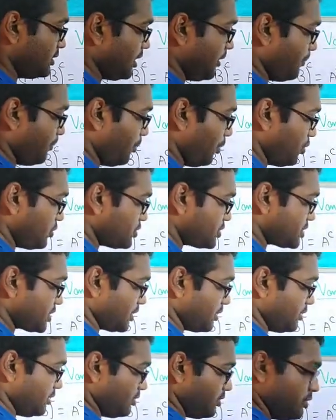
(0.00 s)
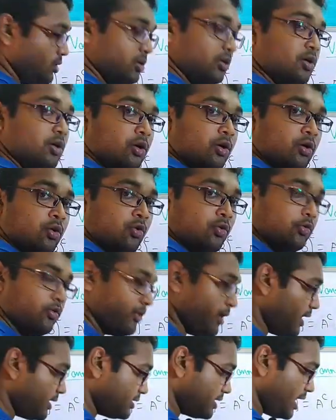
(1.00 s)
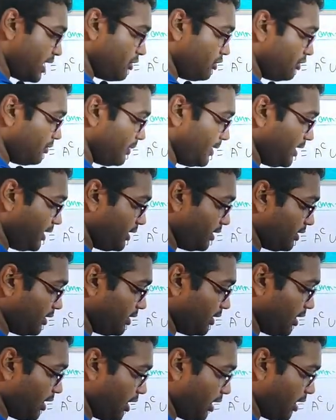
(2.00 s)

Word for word: the portion where there will be